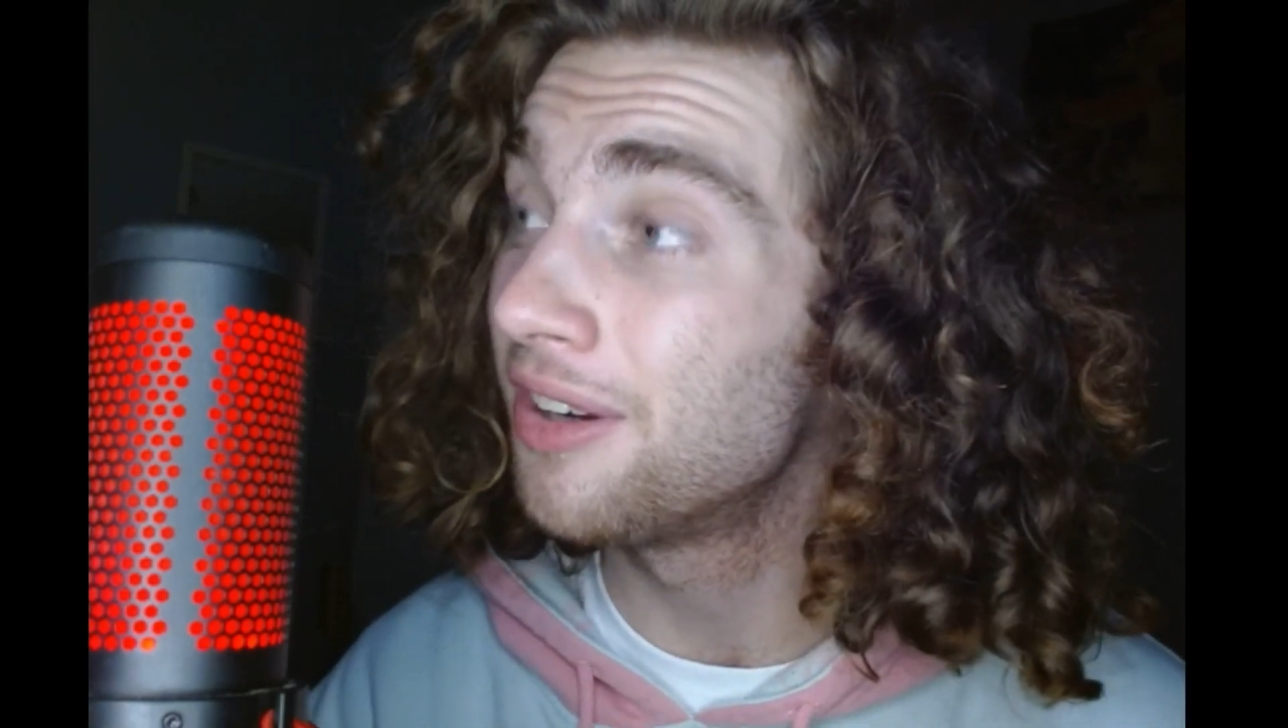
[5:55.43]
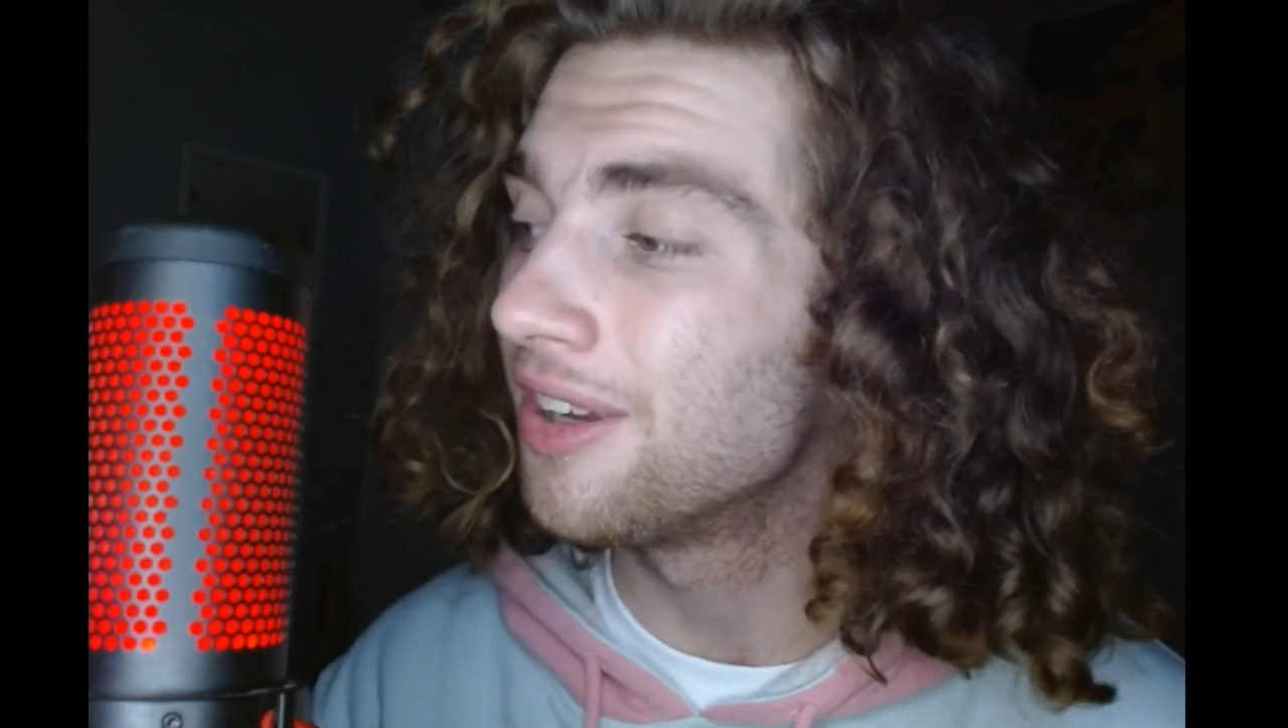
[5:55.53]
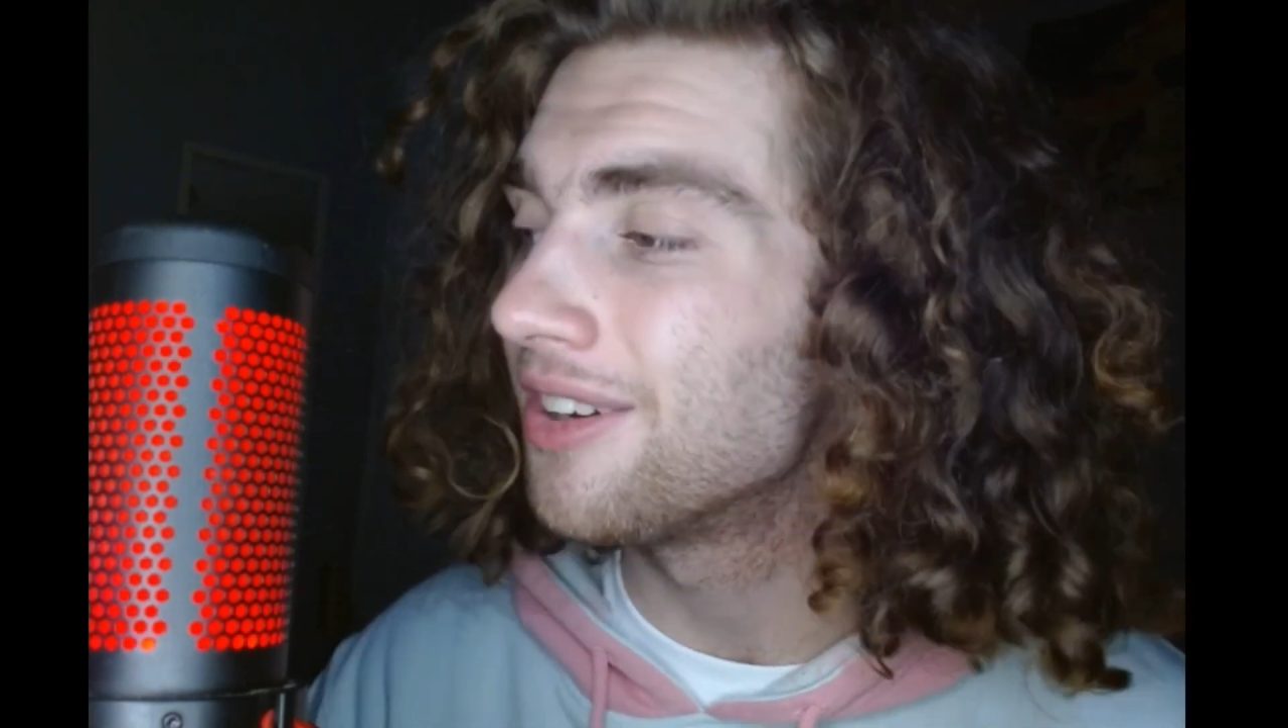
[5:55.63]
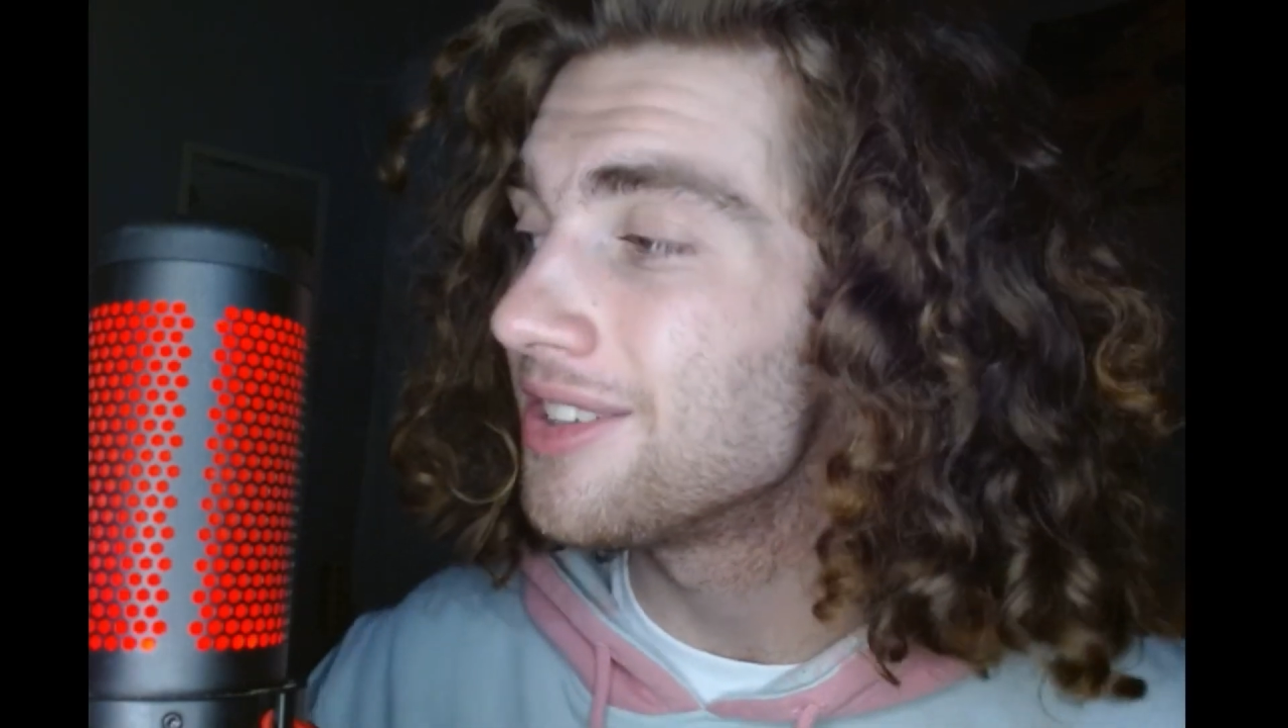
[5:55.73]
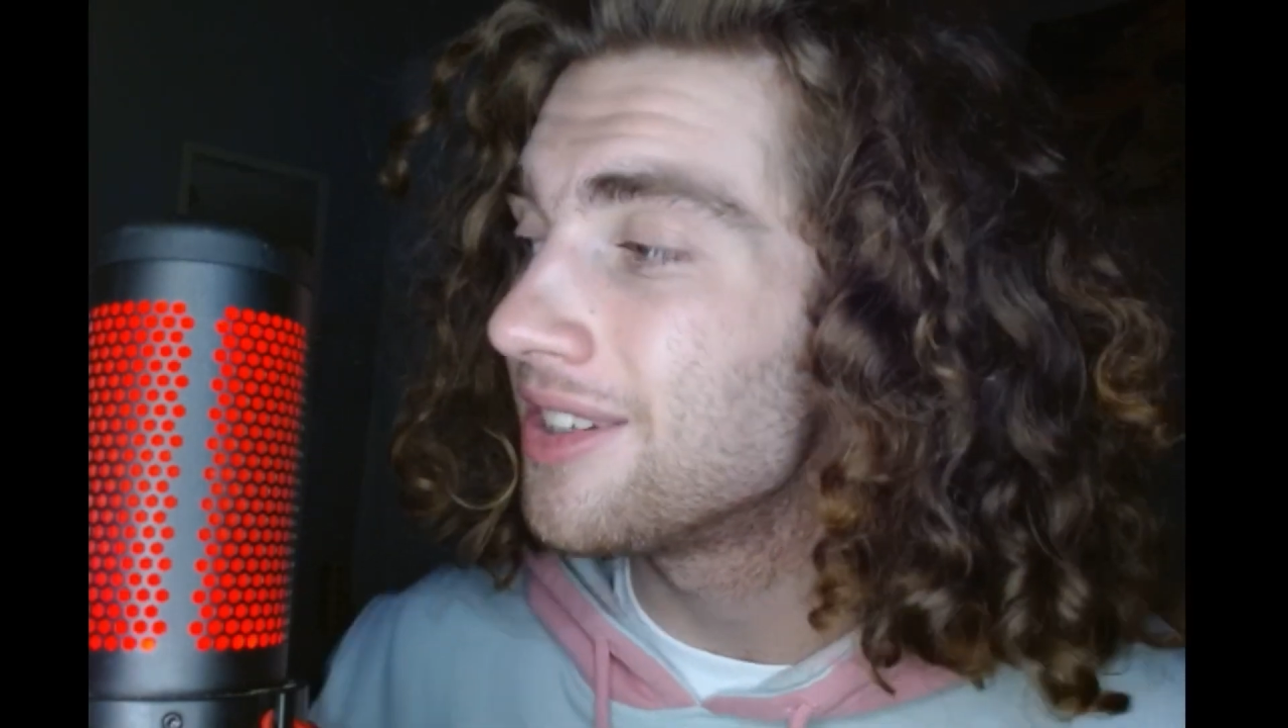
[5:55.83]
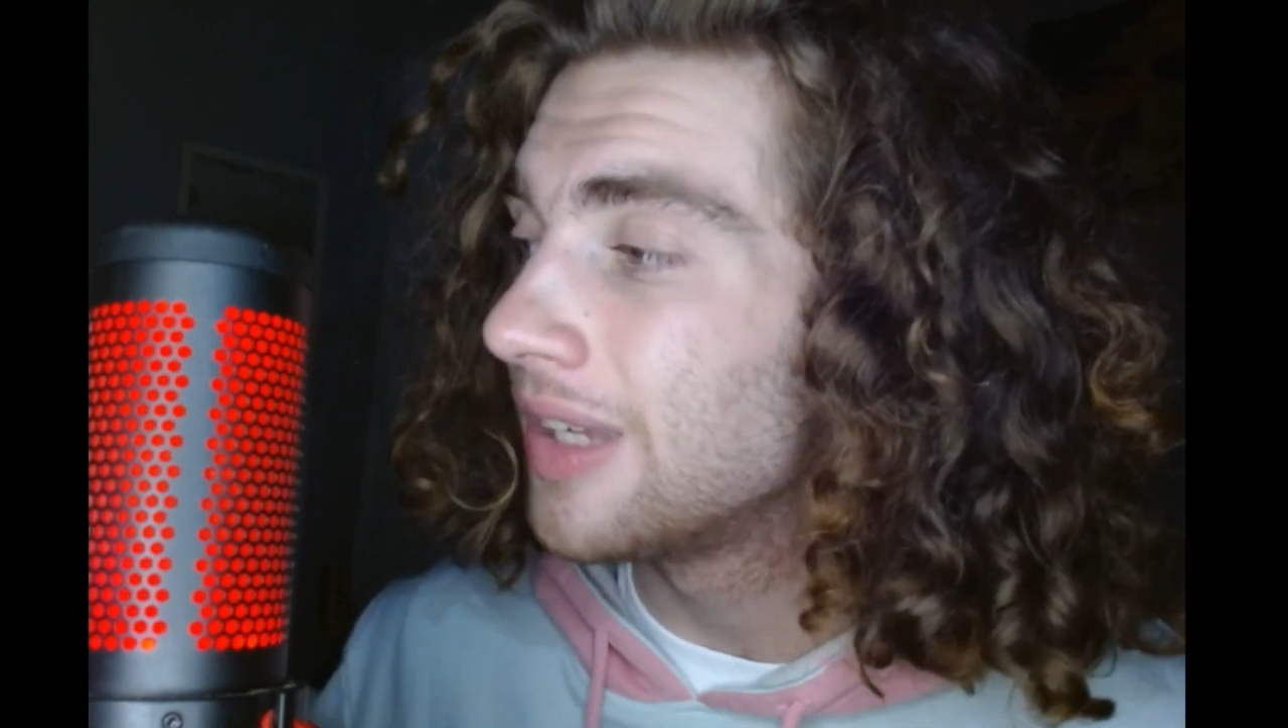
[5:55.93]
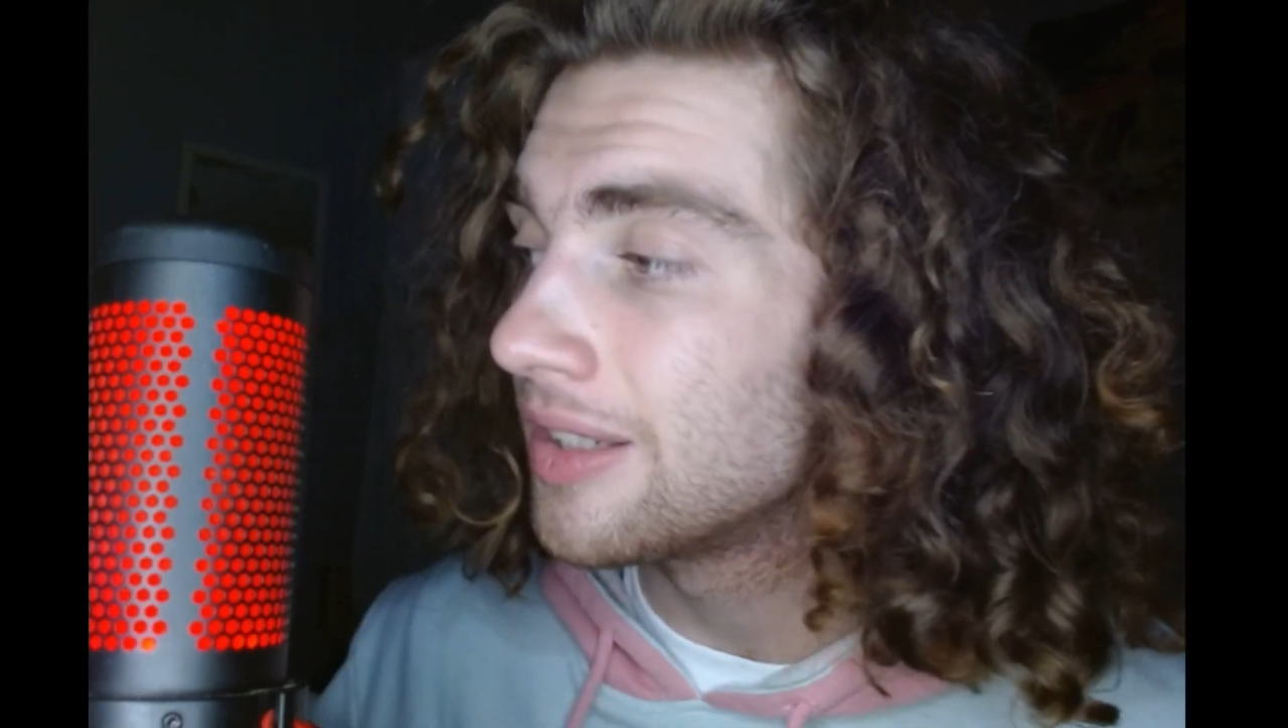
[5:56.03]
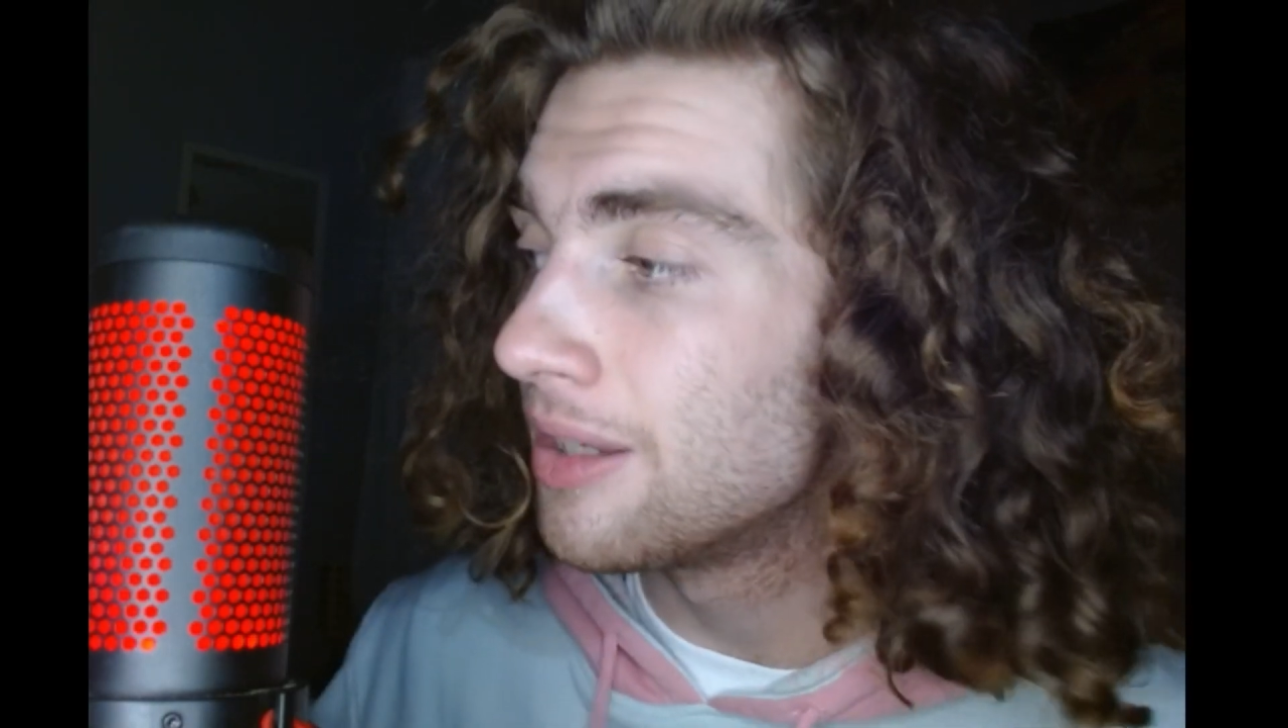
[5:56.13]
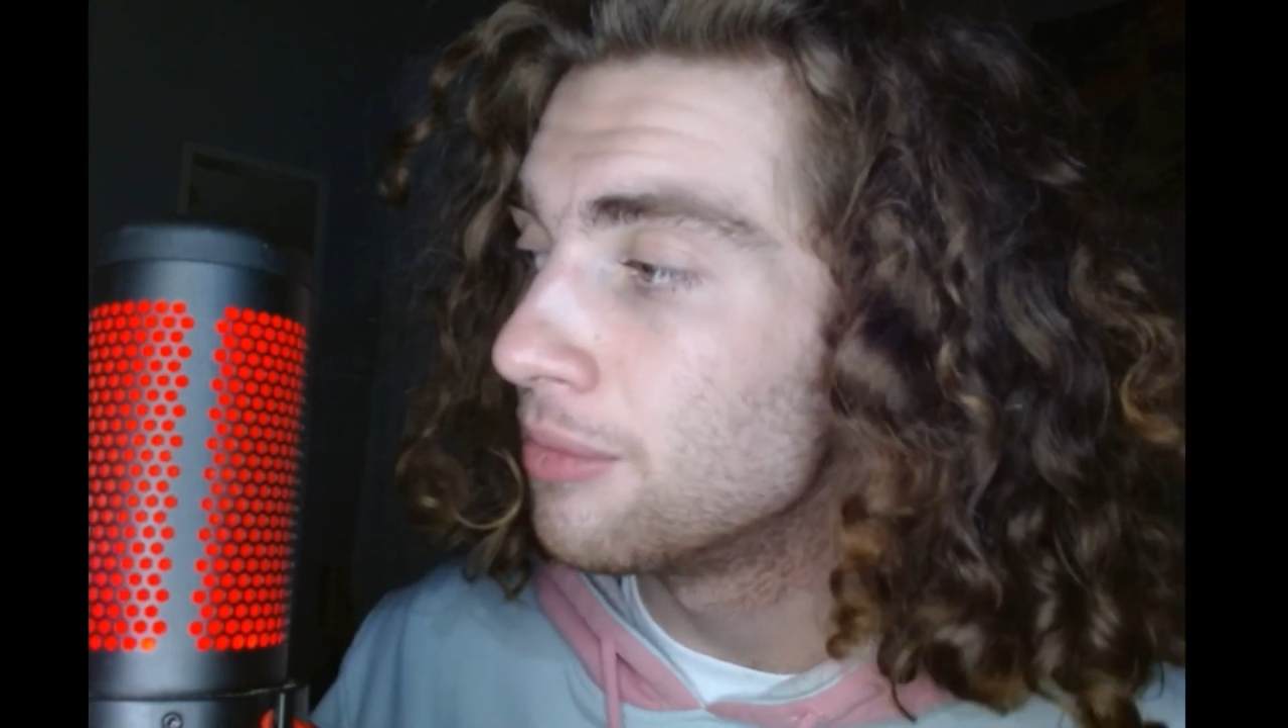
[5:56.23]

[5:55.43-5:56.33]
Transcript: And I'll see you next time,